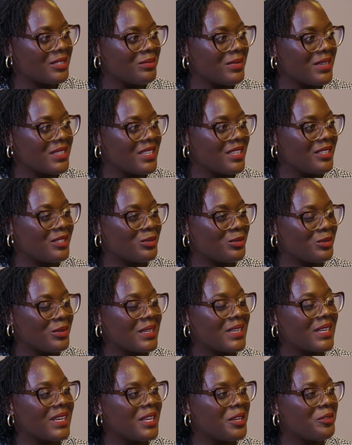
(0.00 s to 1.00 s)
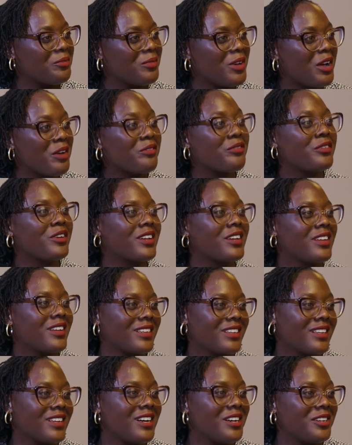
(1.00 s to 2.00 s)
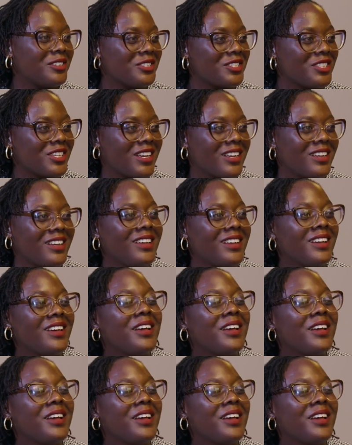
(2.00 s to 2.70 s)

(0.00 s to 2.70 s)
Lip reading: as much as we claim African culture.